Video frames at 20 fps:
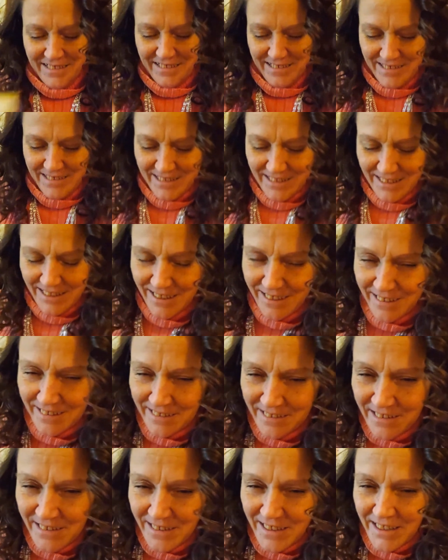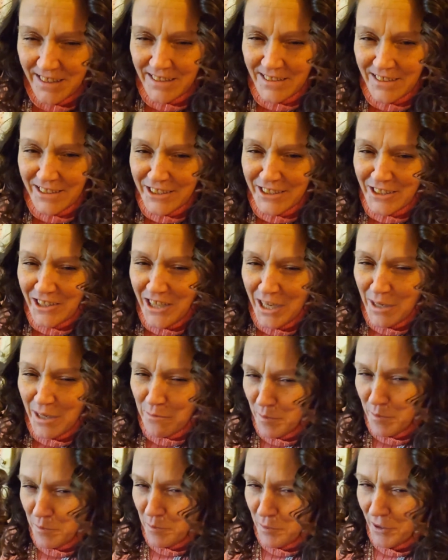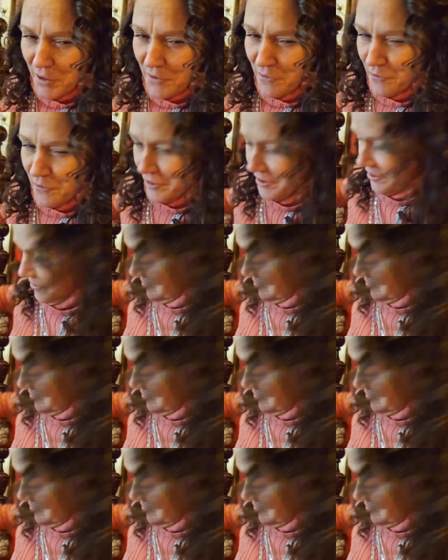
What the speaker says: Yeah, and a little ibuprofen.